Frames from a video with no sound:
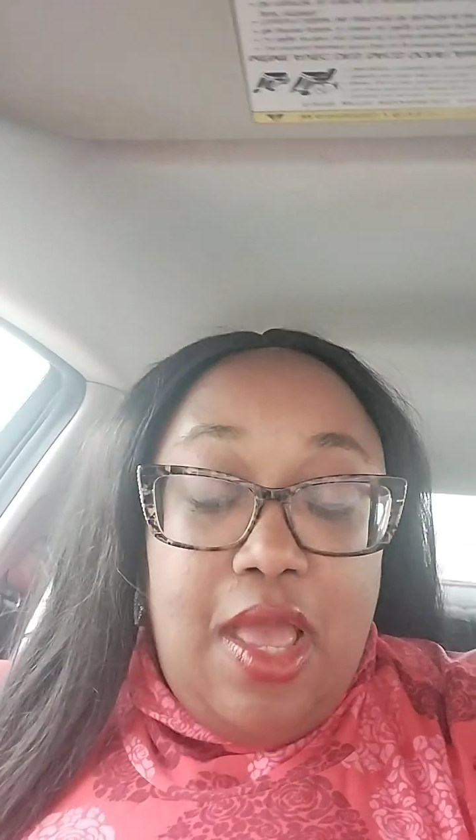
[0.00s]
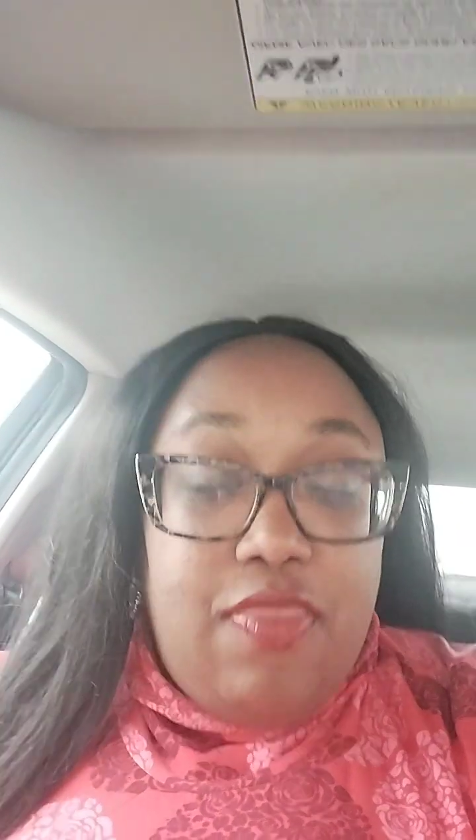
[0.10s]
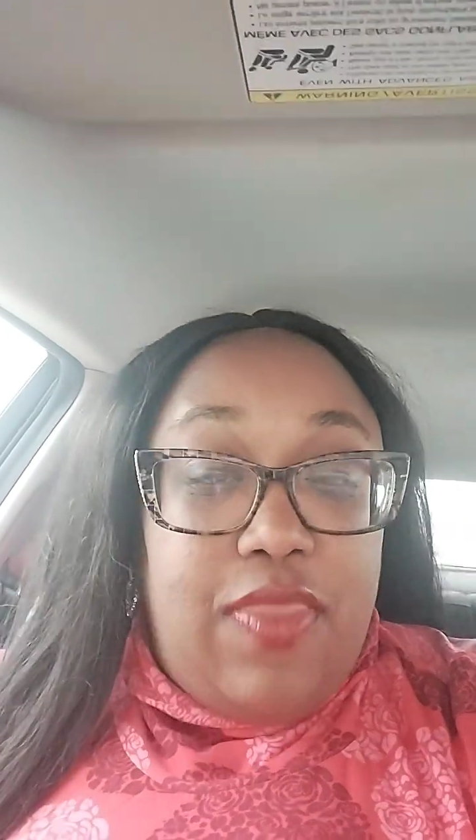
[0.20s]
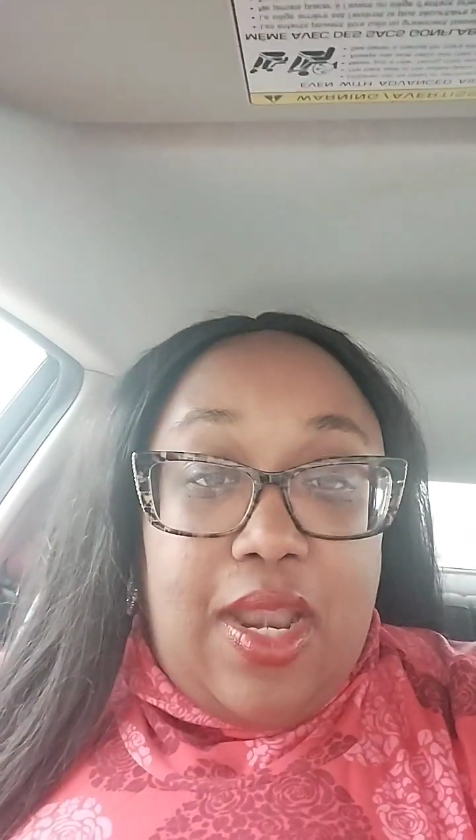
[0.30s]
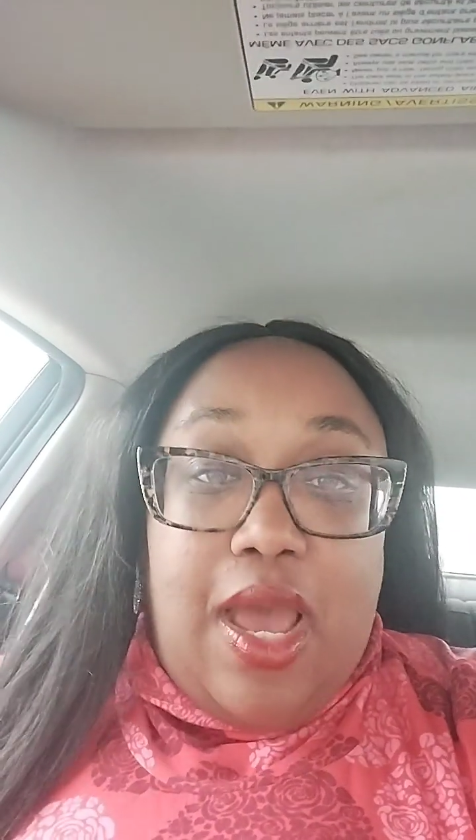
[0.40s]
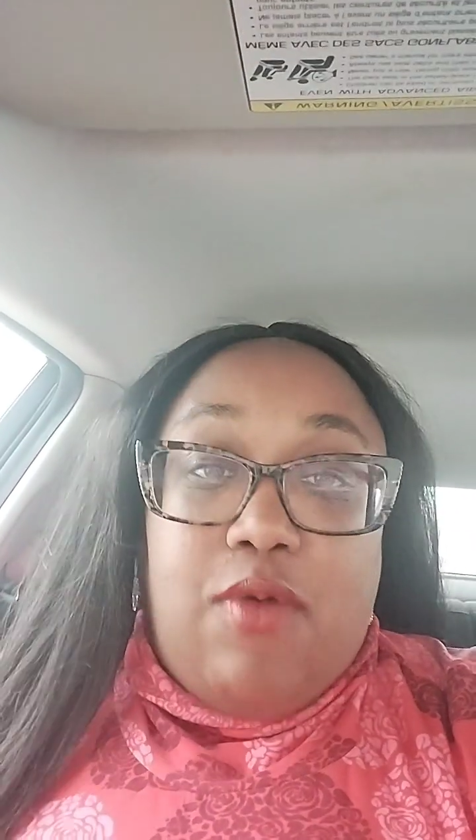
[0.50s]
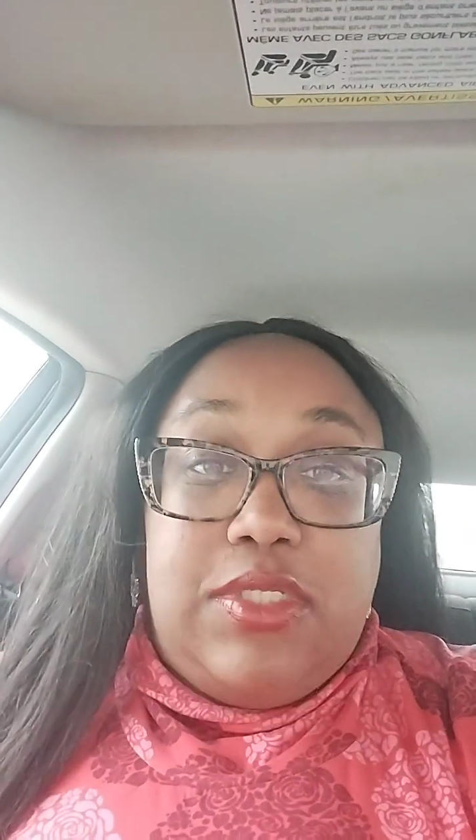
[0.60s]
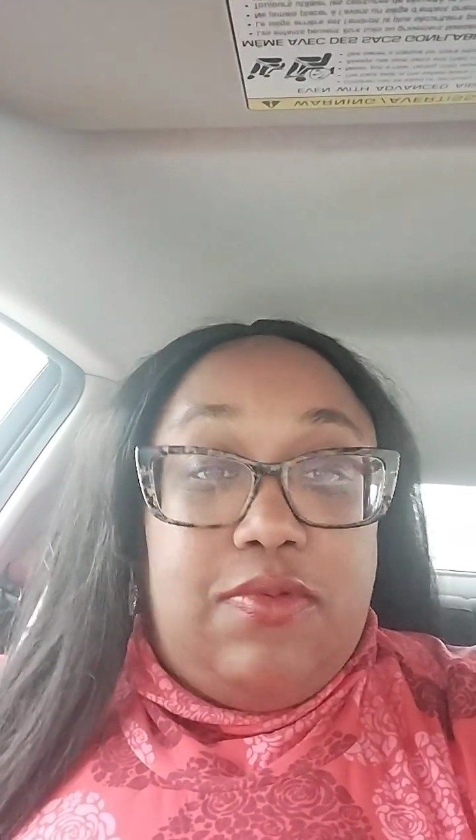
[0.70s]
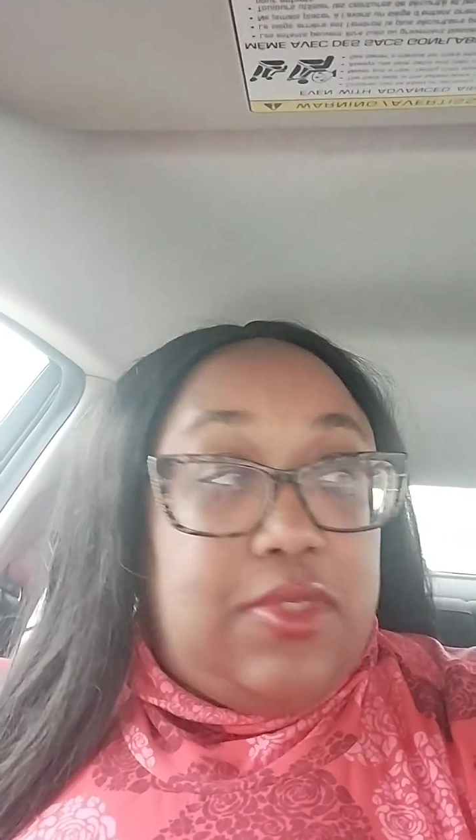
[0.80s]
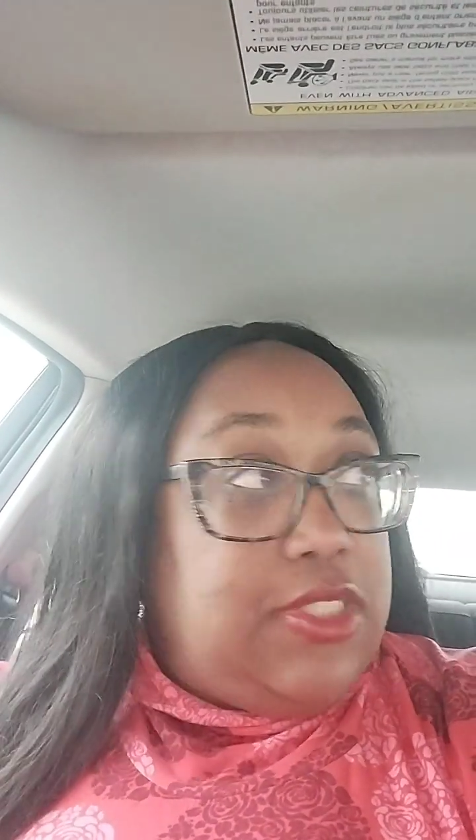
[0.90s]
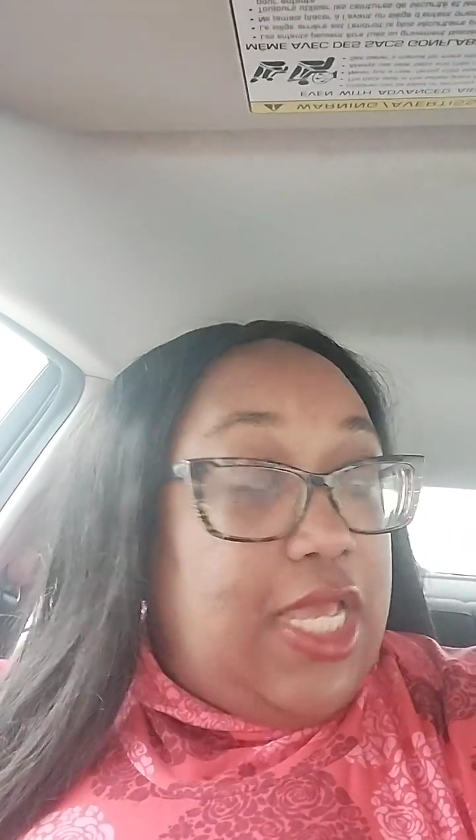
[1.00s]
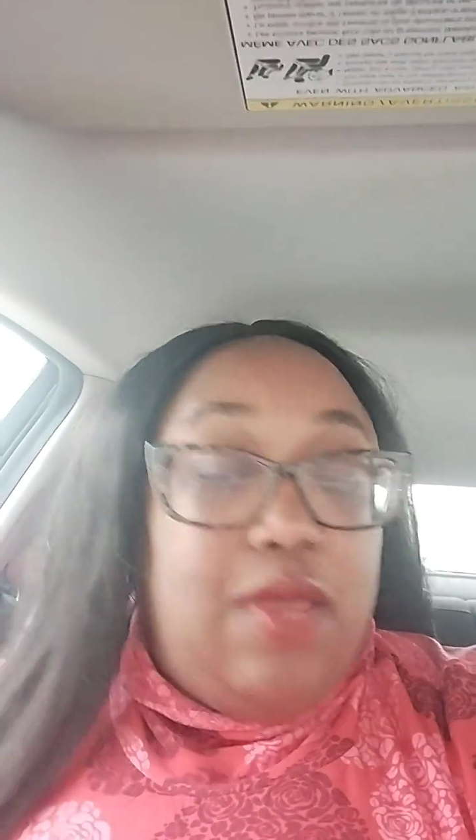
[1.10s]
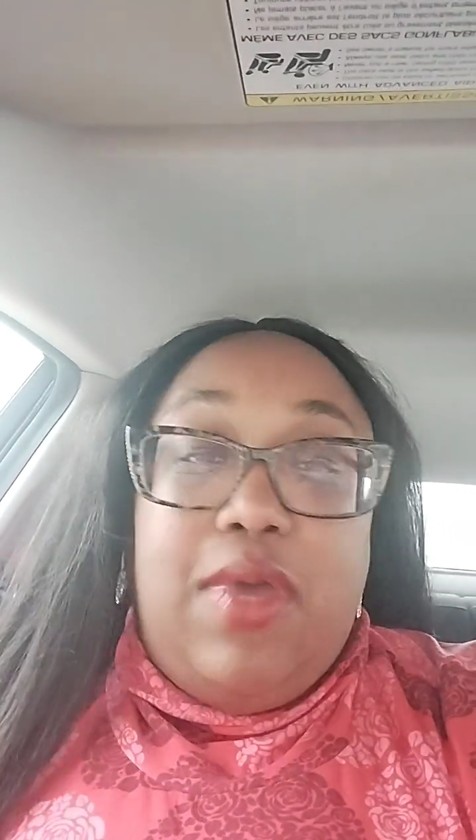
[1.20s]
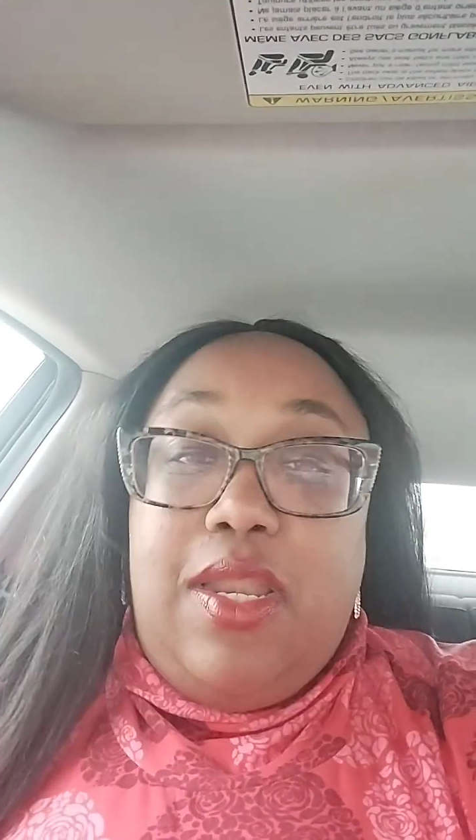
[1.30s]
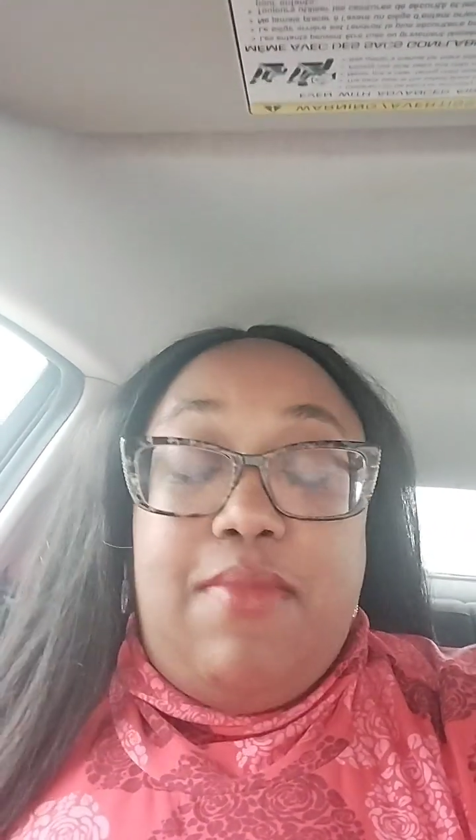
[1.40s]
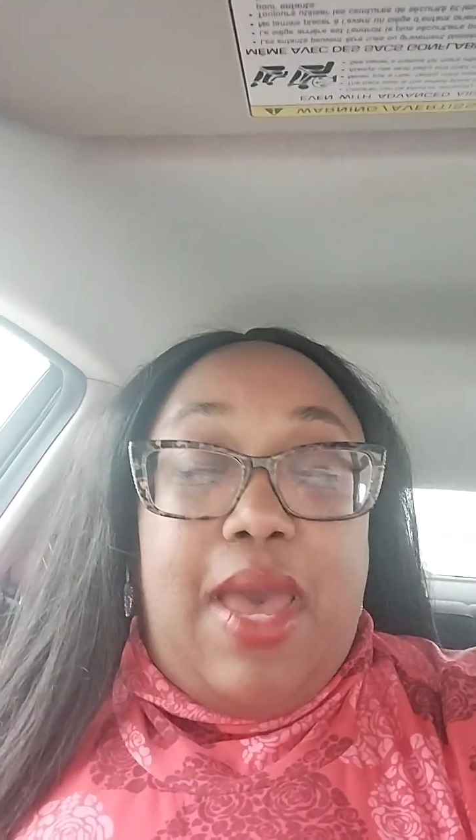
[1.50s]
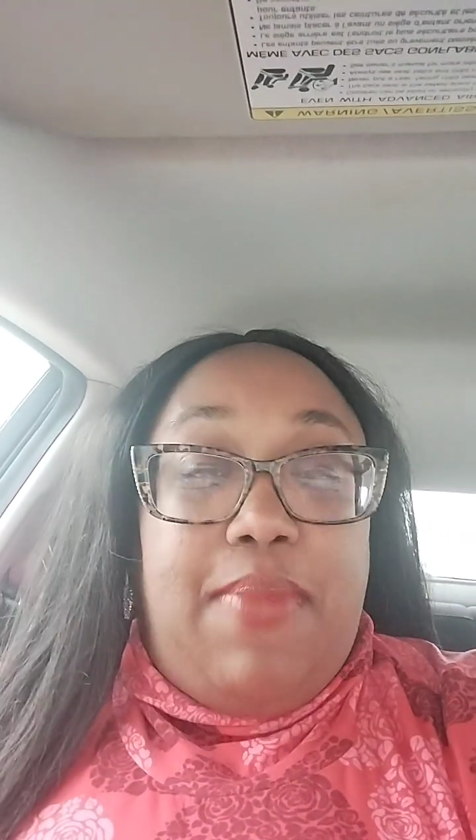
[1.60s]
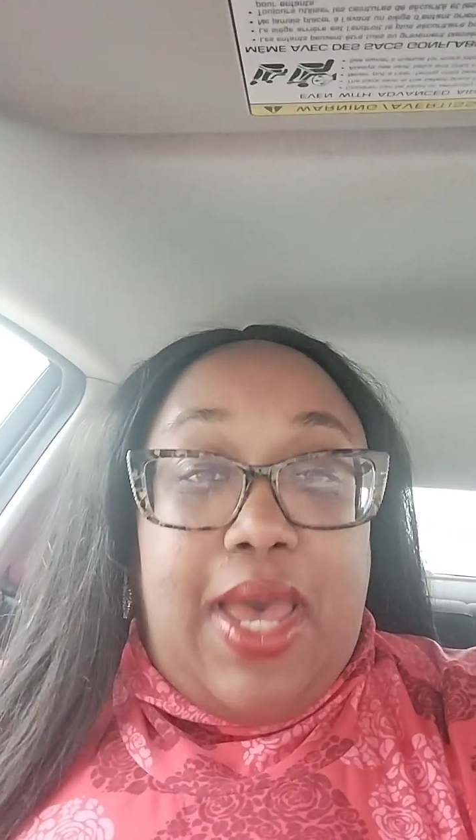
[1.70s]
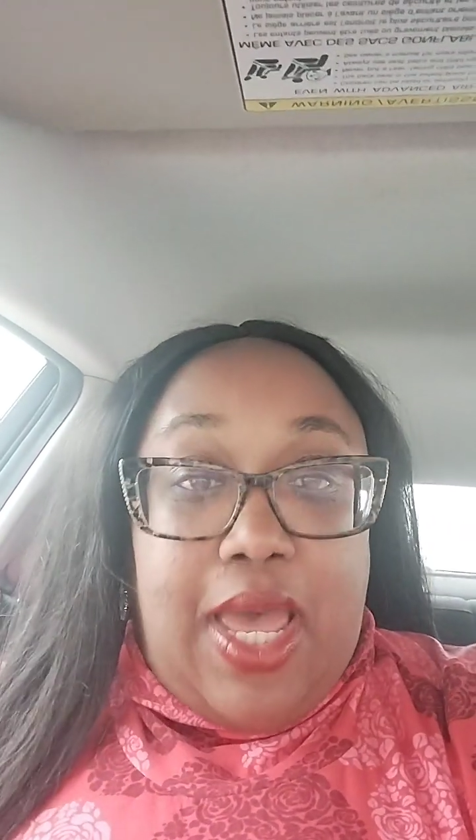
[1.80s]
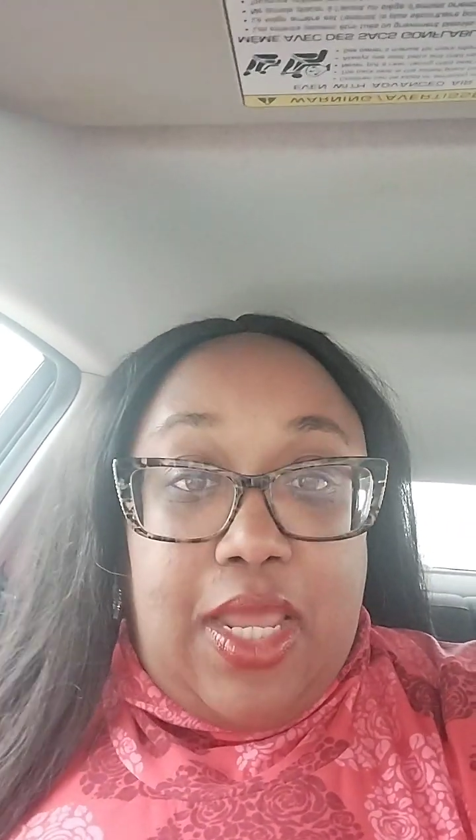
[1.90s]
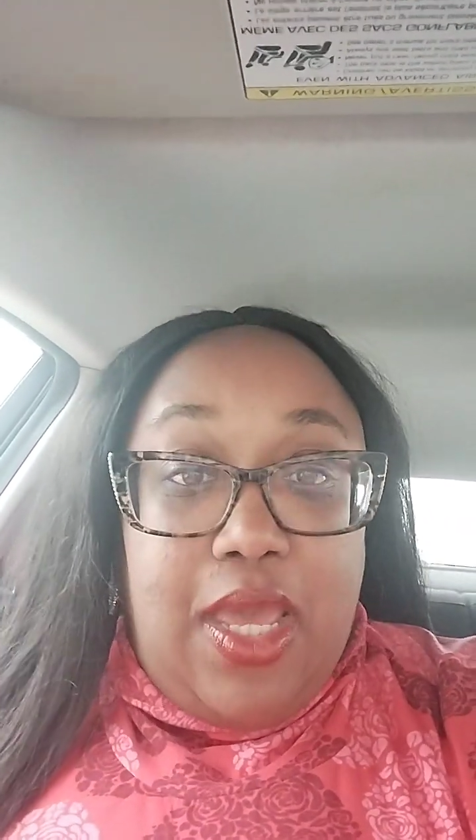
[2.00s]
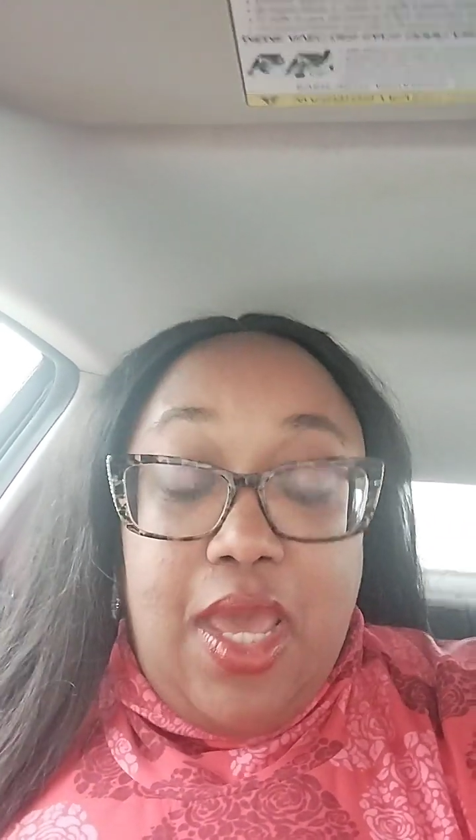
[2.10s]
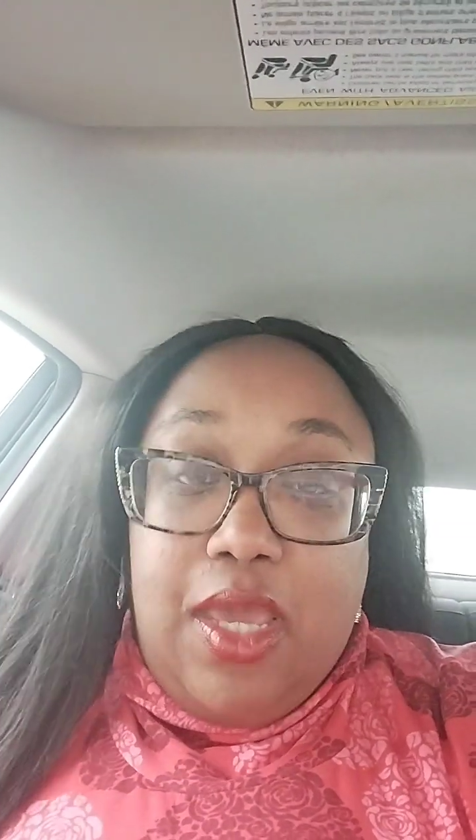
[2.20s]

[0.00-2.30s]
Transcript: that I was dealing with in my body